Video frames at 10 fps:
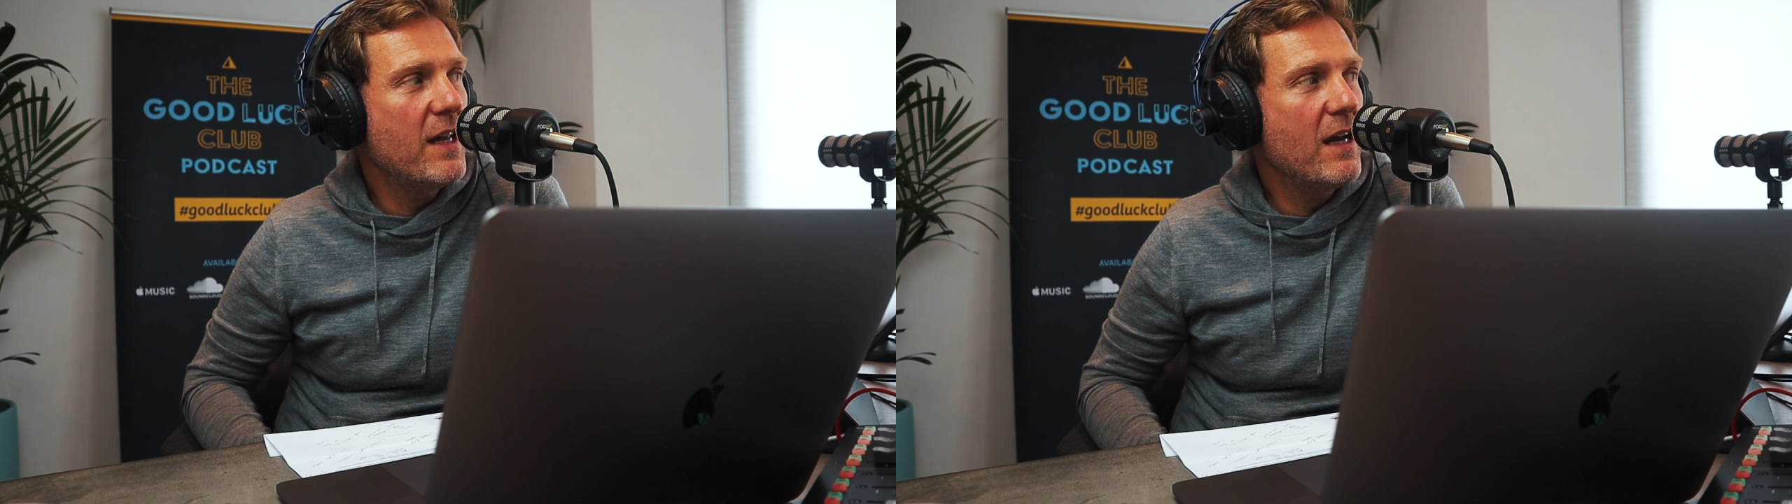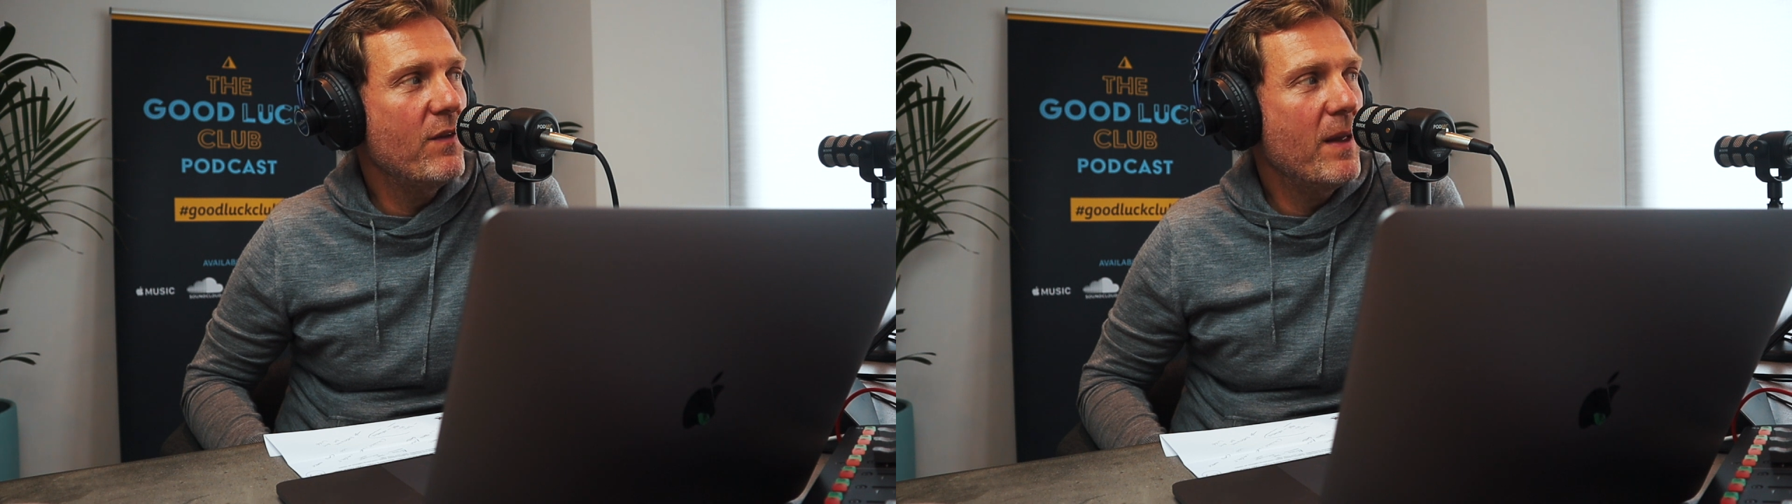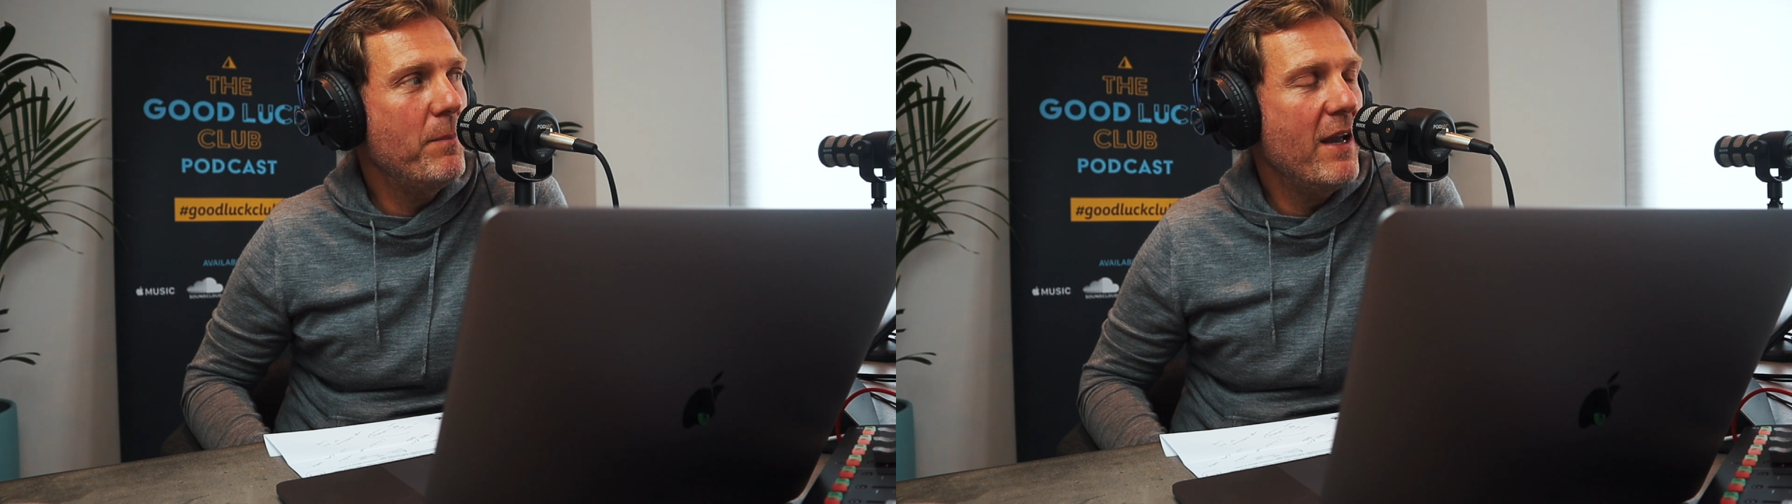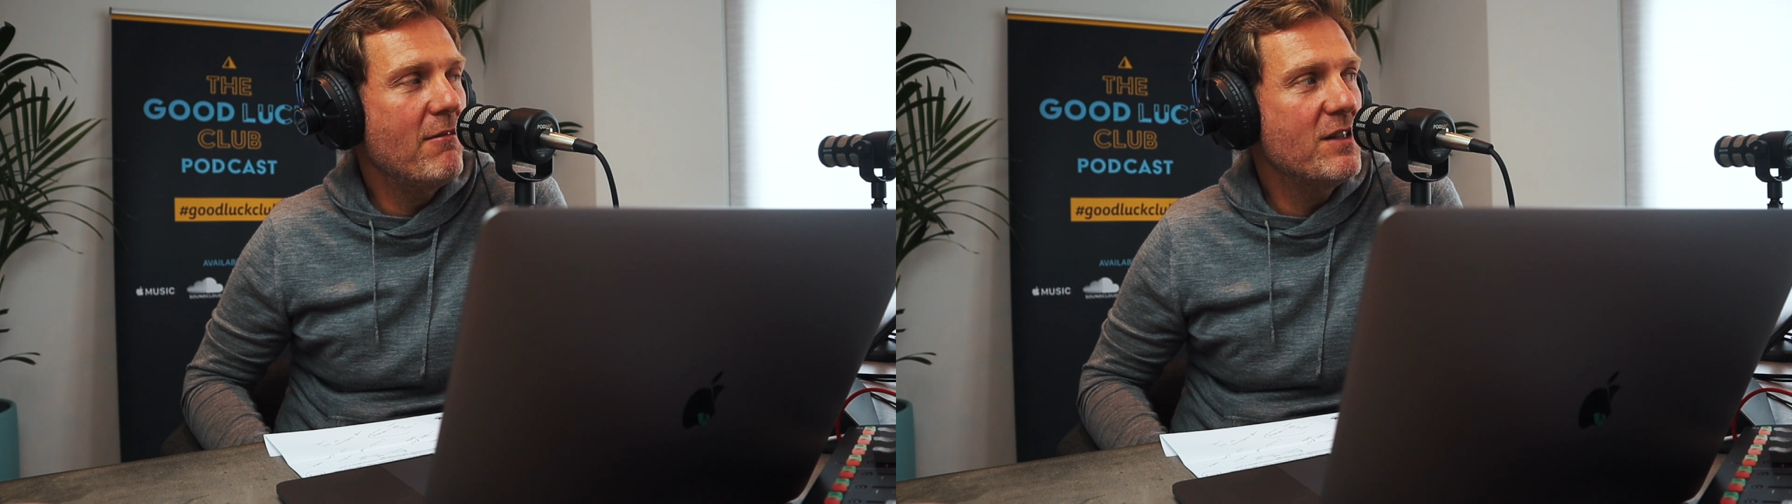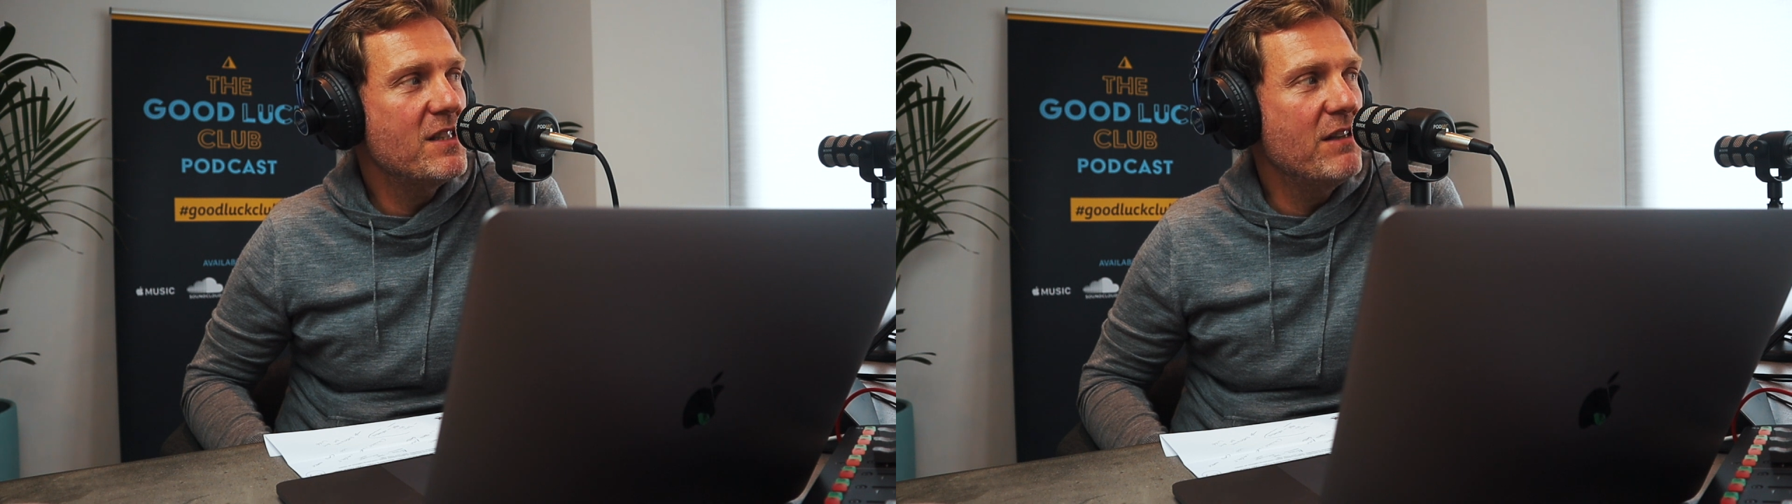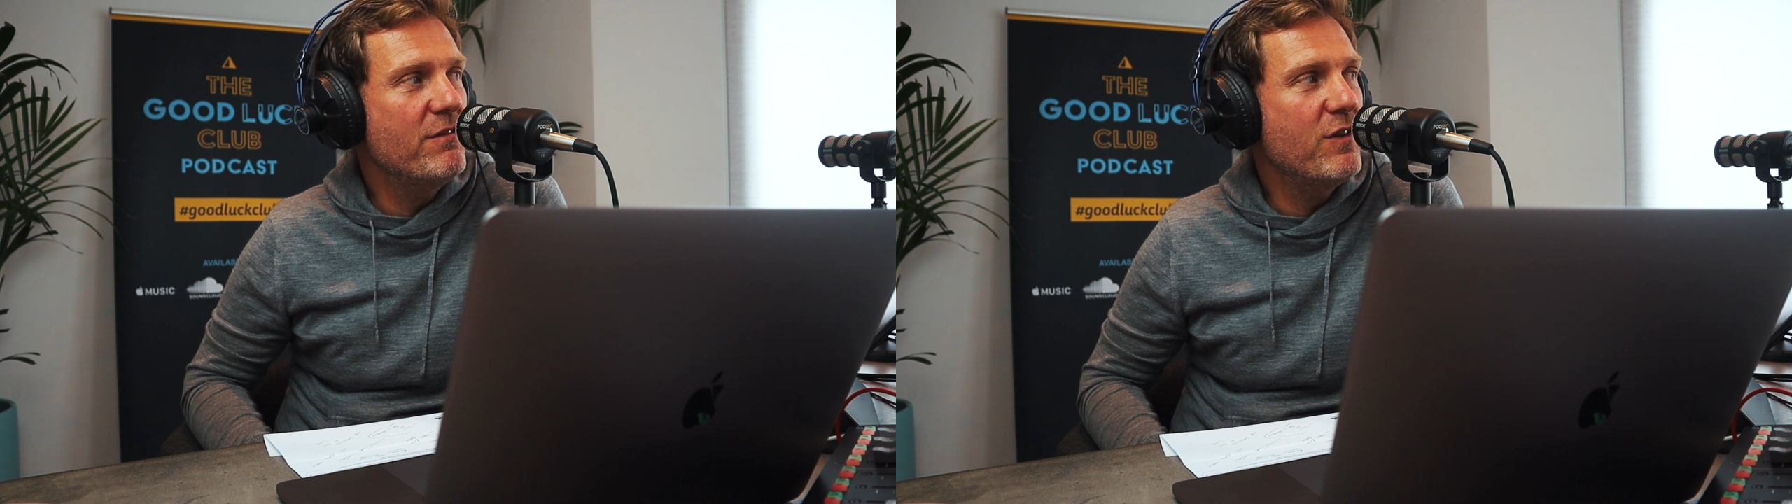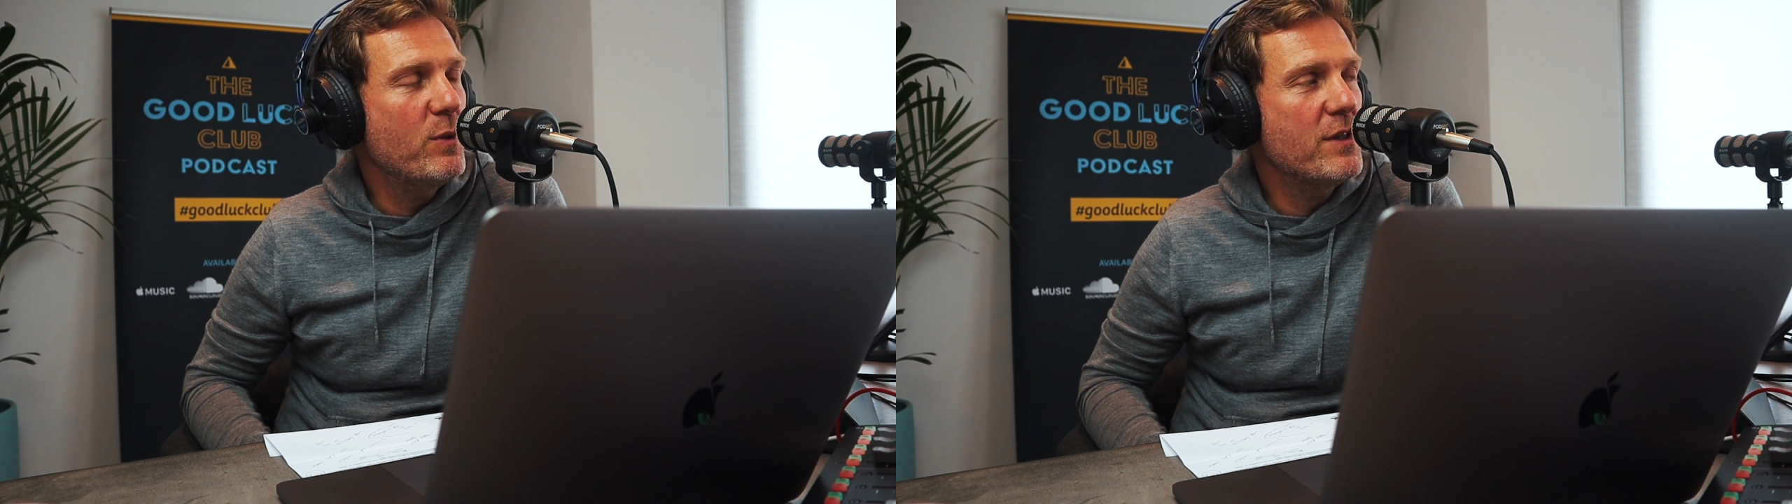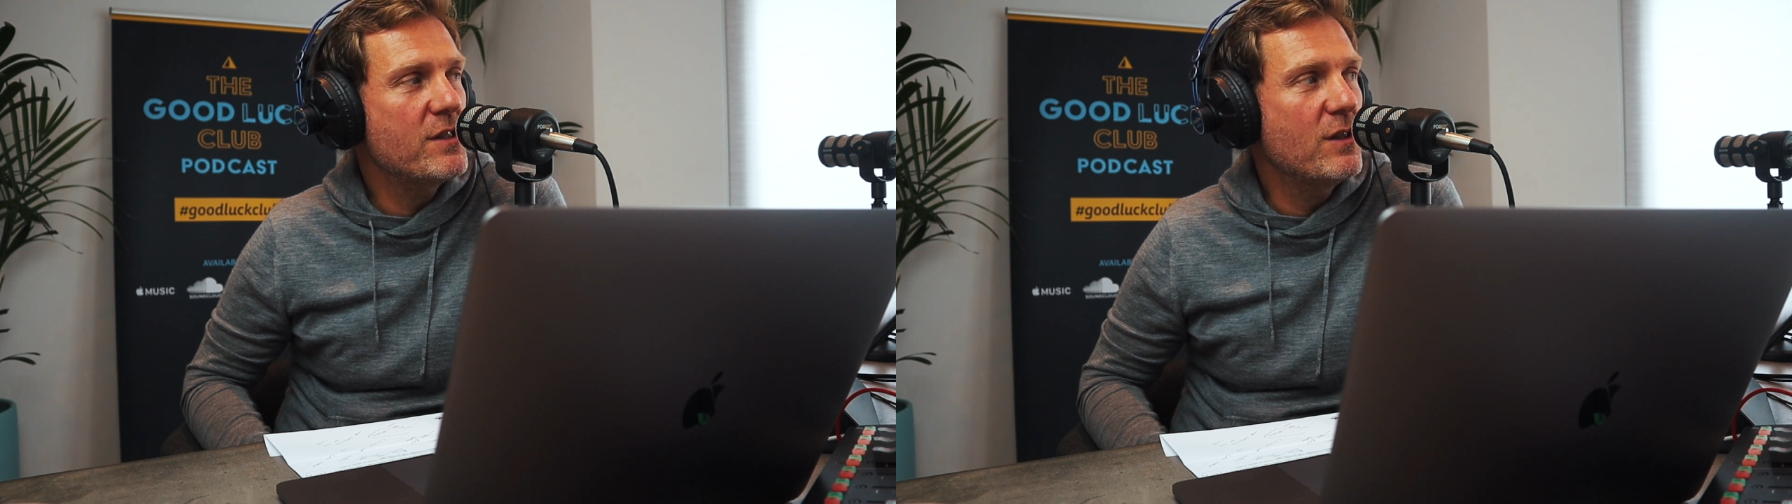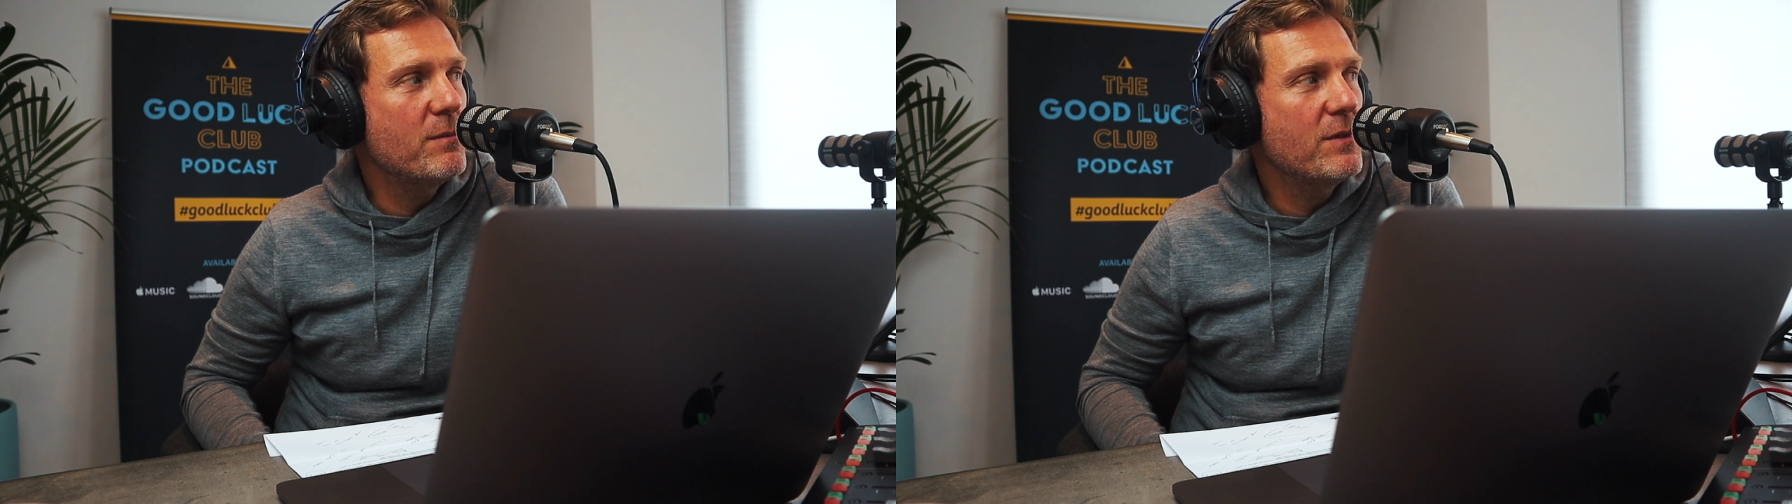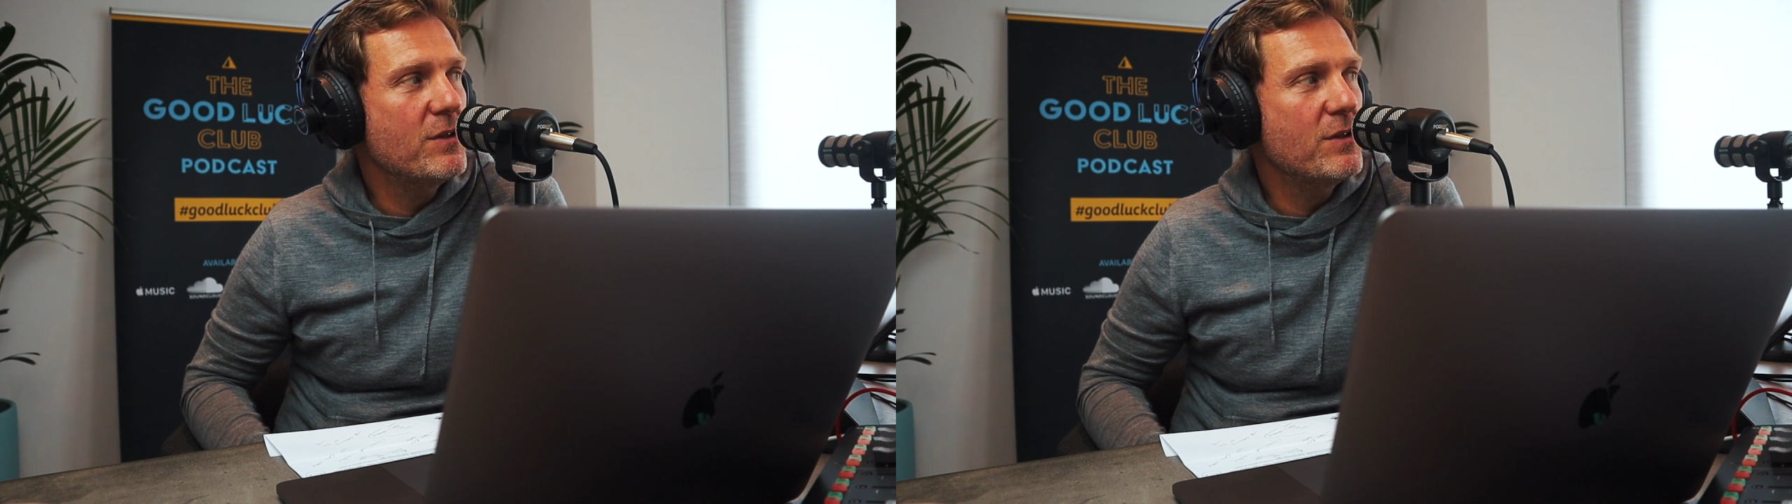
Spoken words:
how their parents influenced them